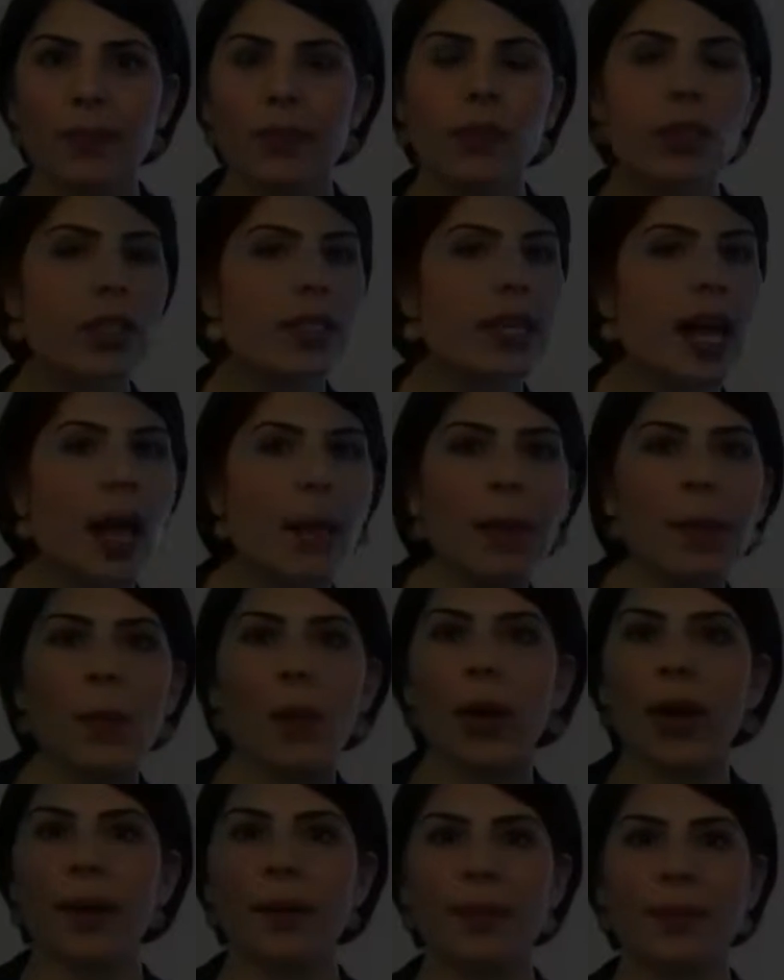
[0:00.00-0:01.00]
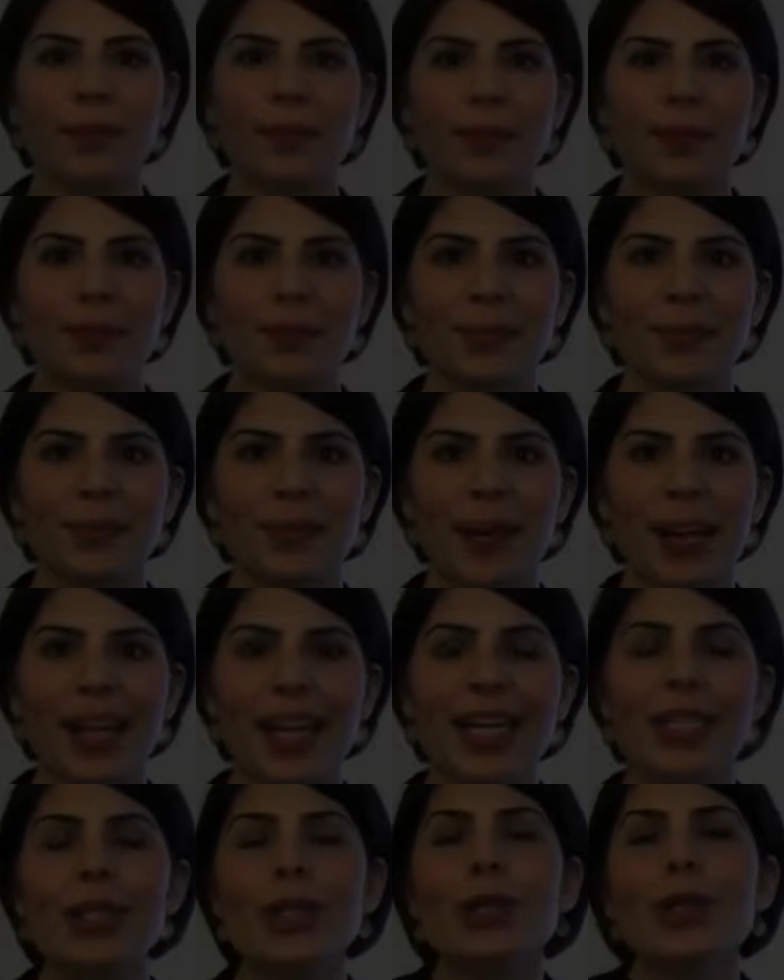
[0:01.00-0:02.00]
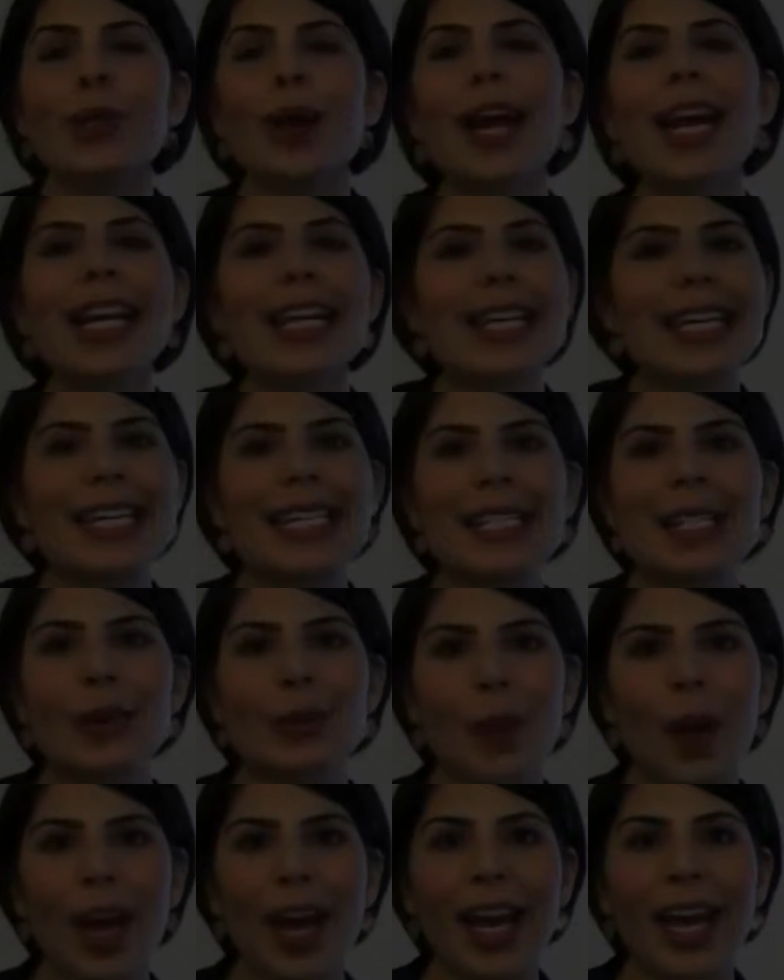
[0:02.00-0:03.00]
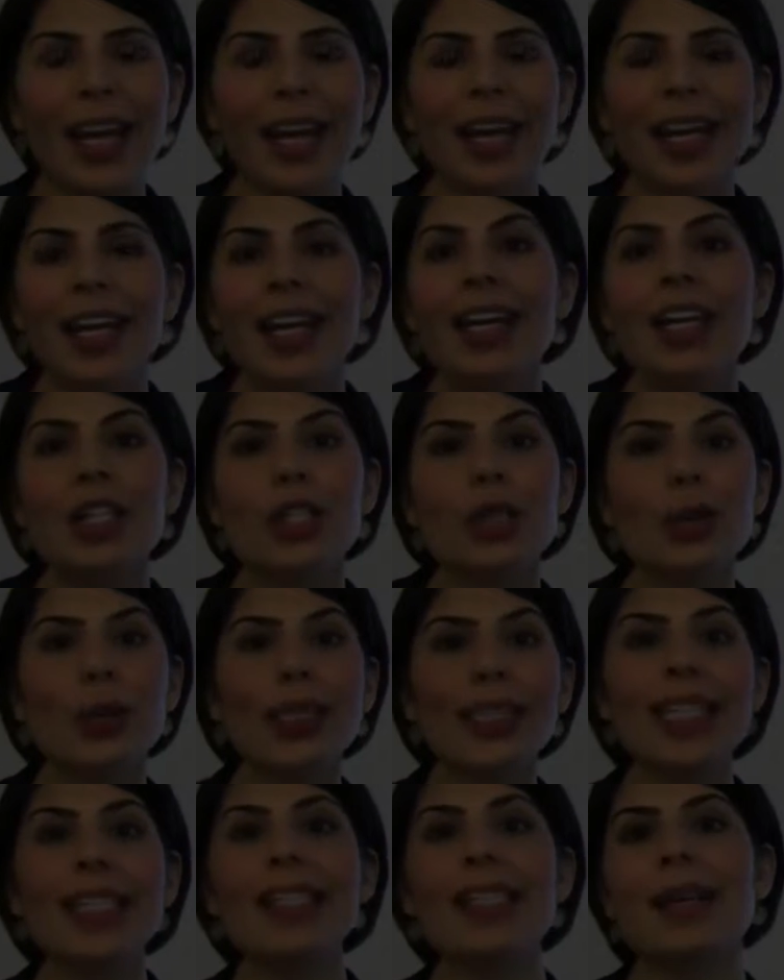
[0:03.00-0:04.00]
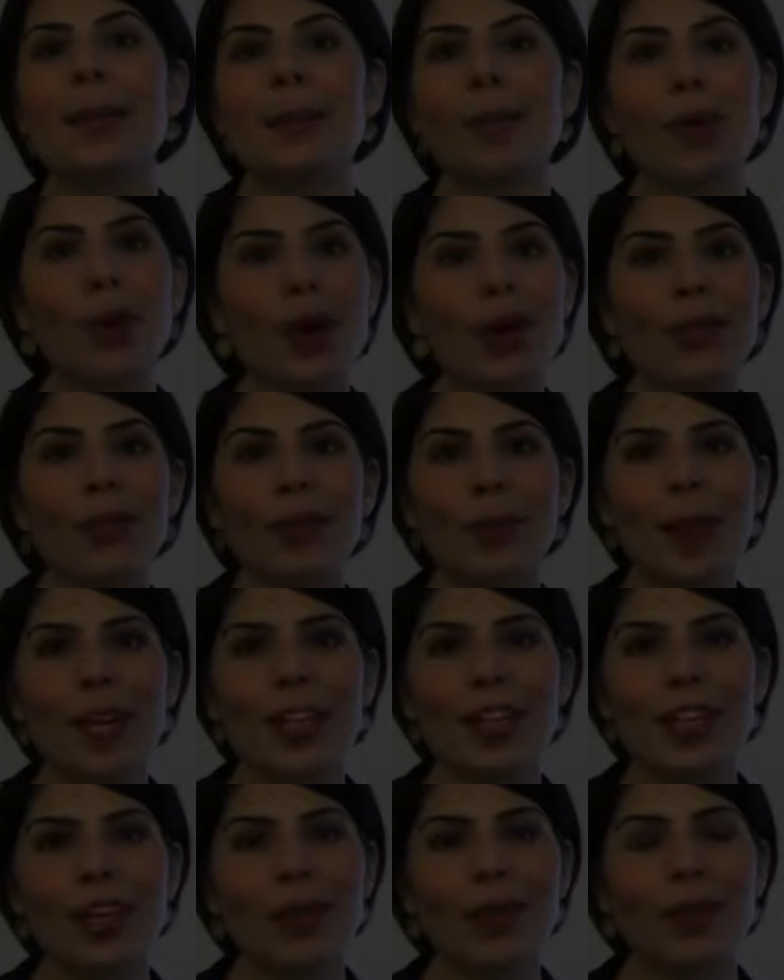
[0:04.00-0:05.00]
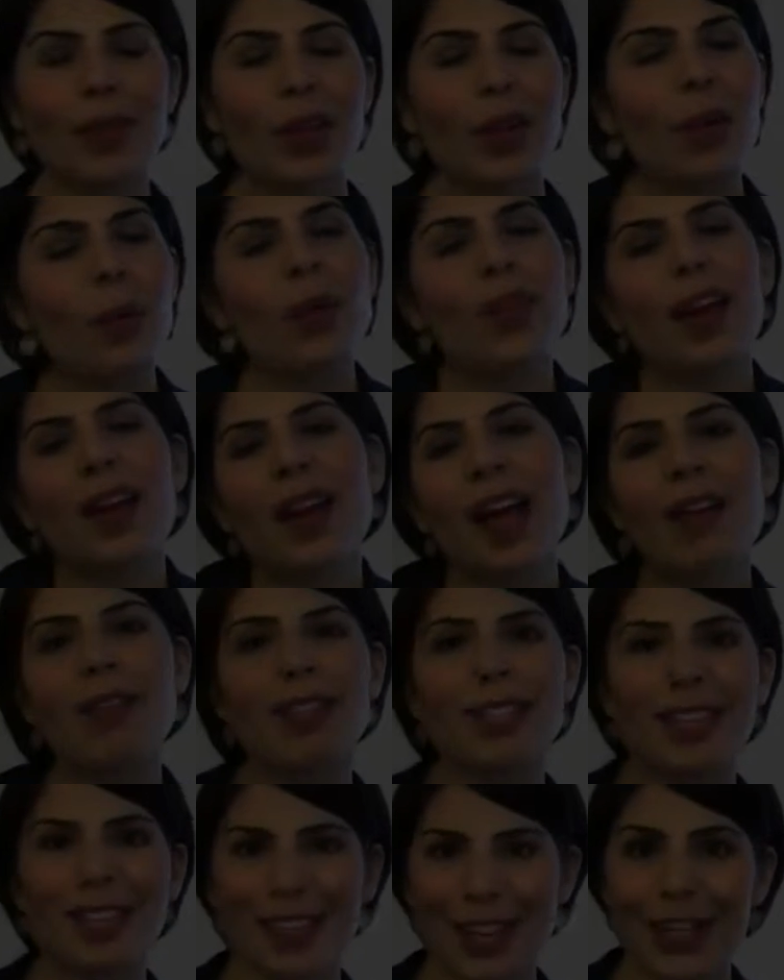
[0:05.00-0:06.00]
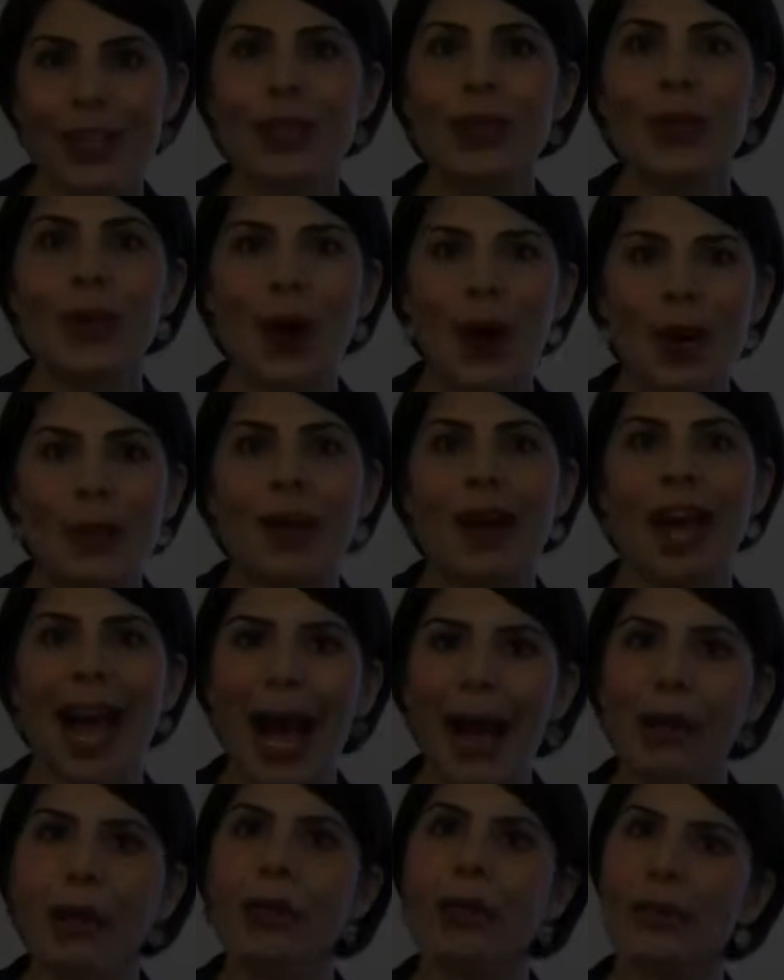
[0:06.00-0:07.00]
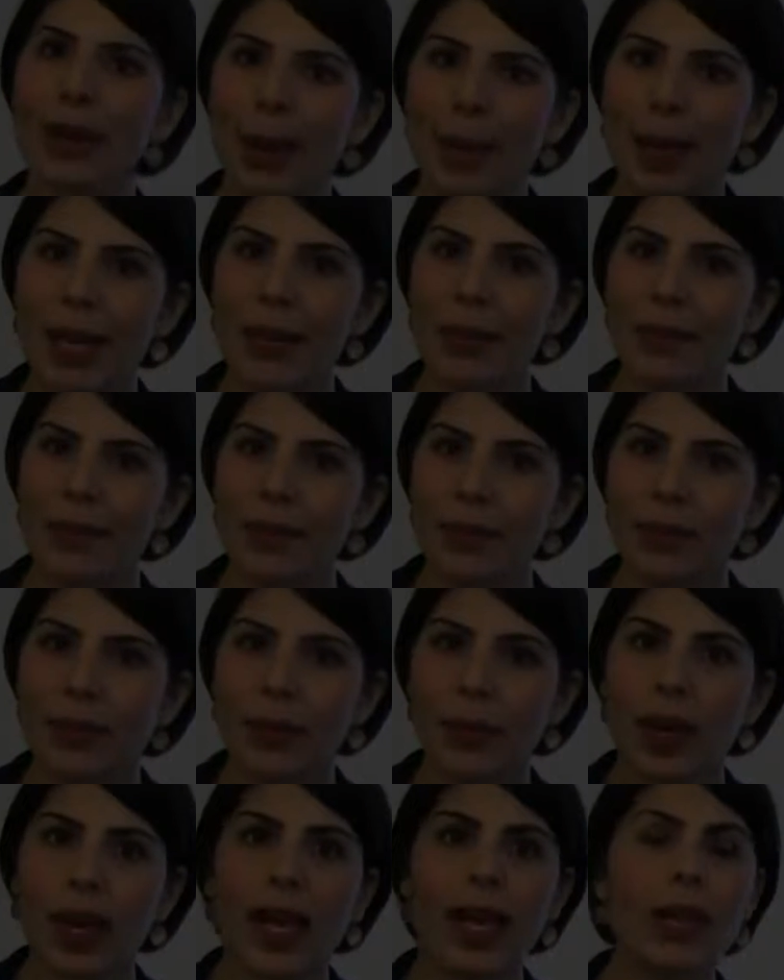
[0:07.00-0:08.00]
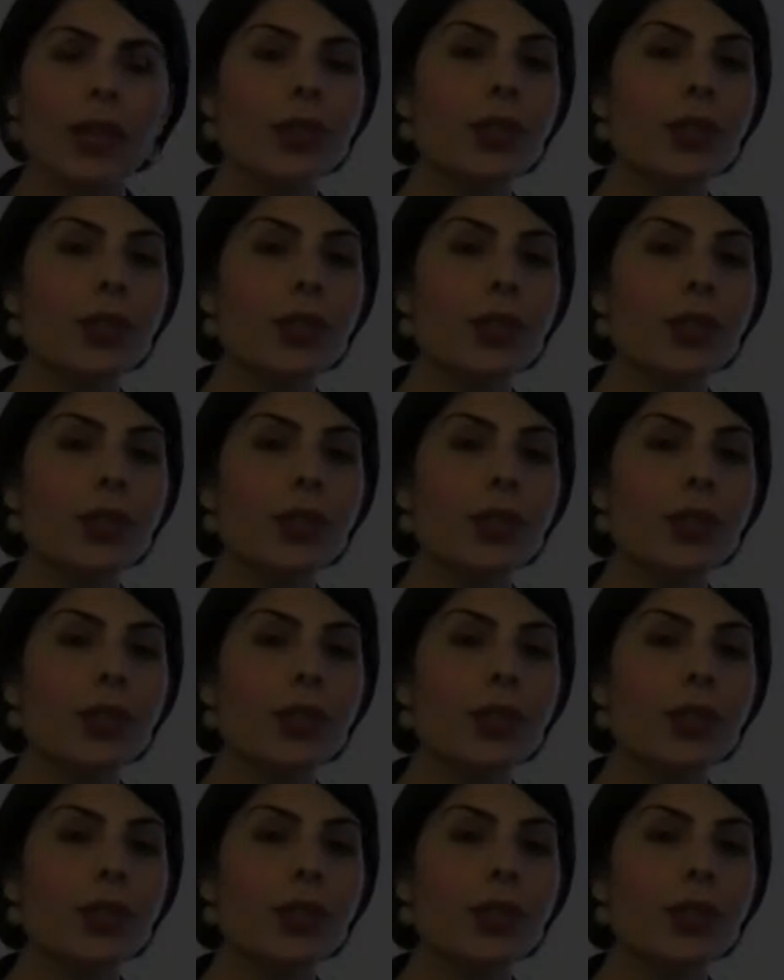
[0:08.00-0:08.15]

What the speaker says: Just tell me more, right? It's a great, easy way to elicit more information without having to think too hard about how you frame it, okay?